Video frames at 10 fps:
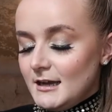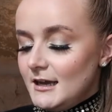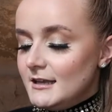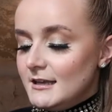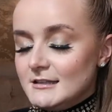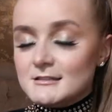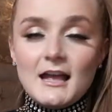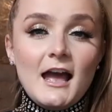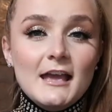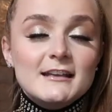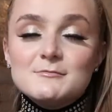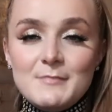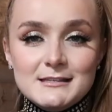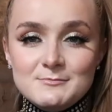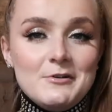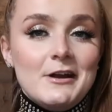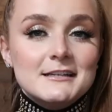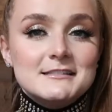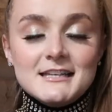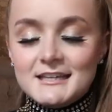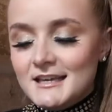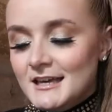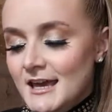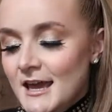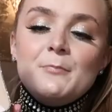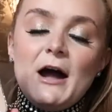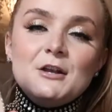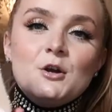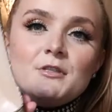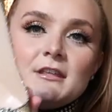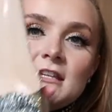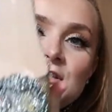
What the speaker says: It's mesmerizing. But I know that they